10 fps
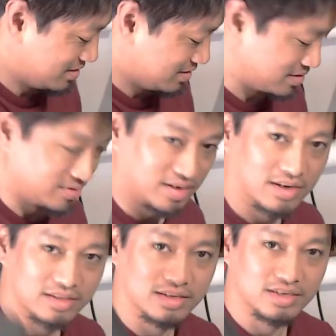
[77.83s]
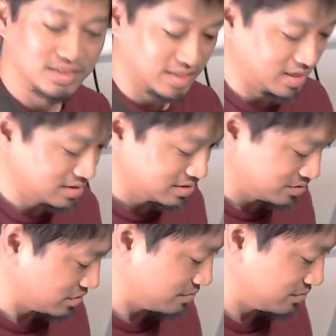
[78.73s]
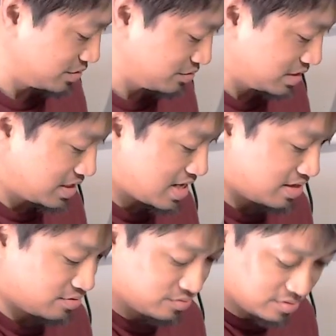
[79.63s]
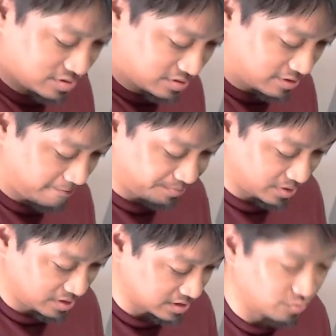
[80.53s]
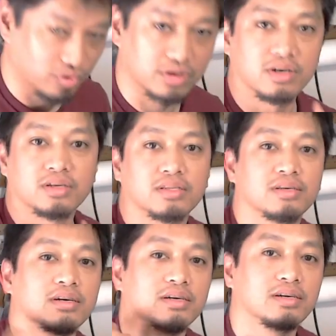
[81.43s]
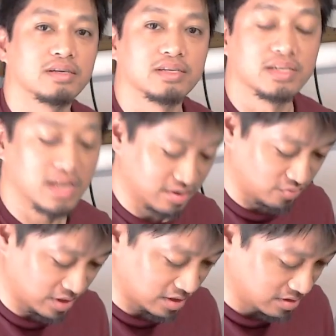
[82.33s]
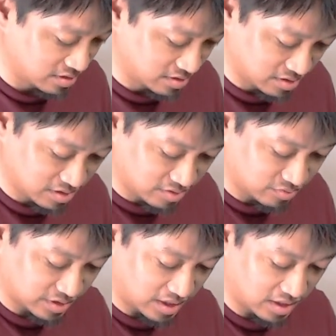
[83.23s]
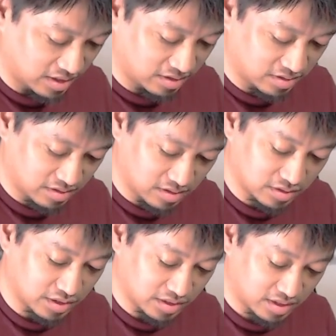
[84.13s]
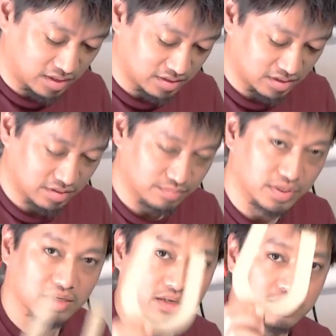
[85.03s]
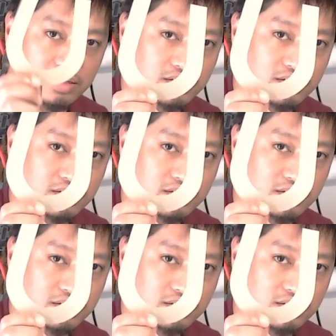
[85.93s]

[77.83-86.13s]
So I got these set. So what I'm doing now is I'm working on the neck ring, which I just got done making